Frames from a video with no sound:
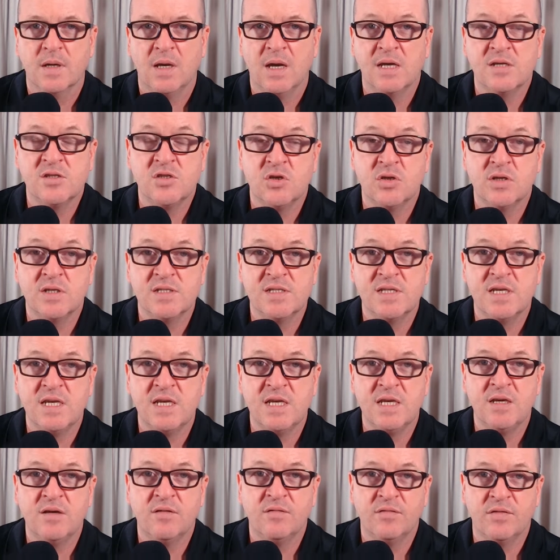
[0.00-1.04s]
As you can
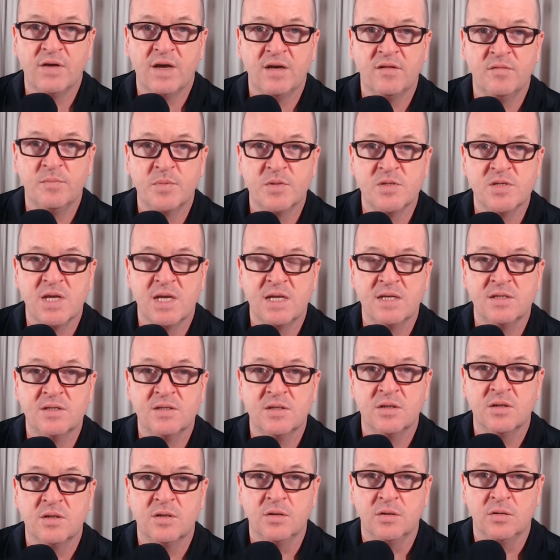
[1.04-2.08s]
see, 5%,